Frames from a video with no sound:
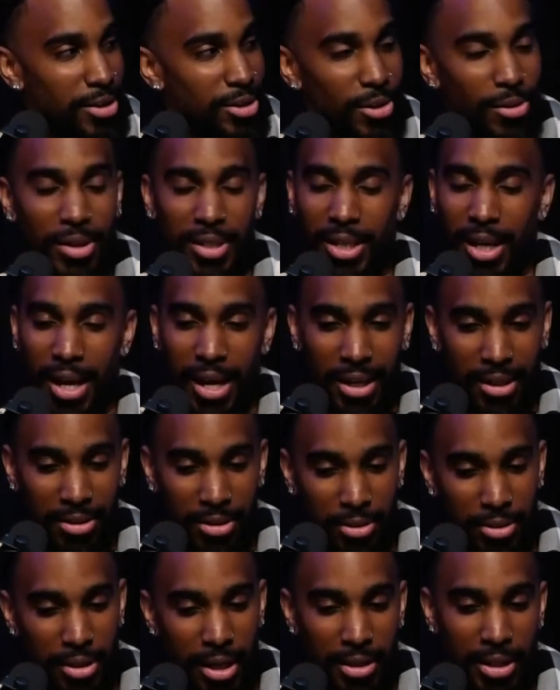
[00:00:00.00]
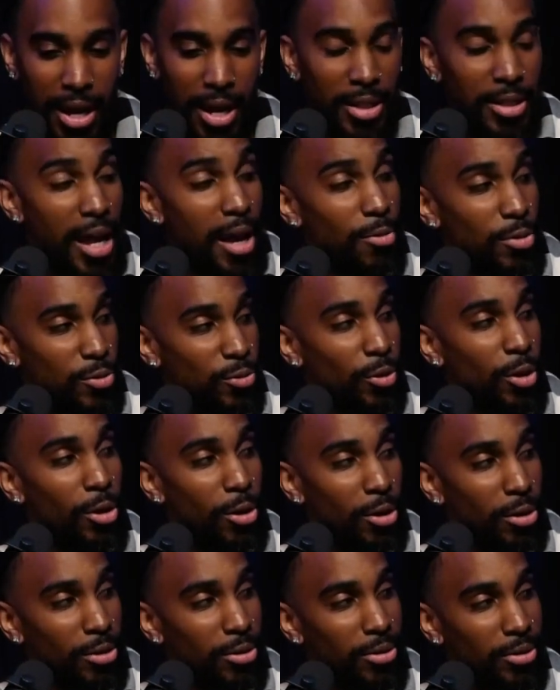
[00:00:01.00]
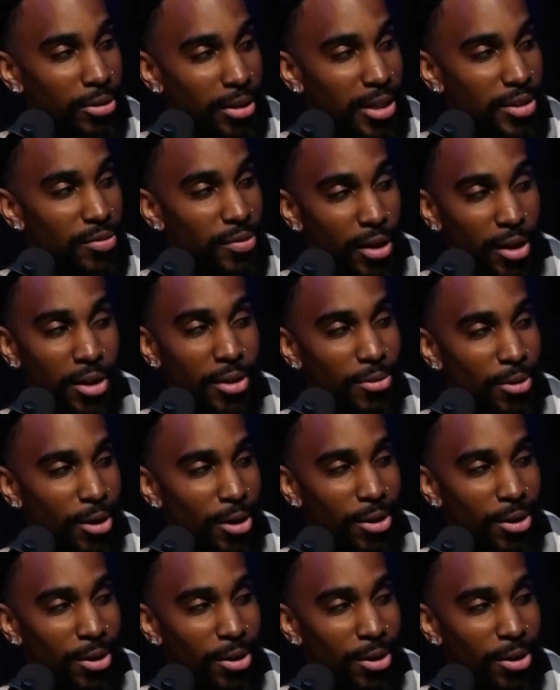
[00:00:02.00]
so it's like, that was wrong. That's very wrong.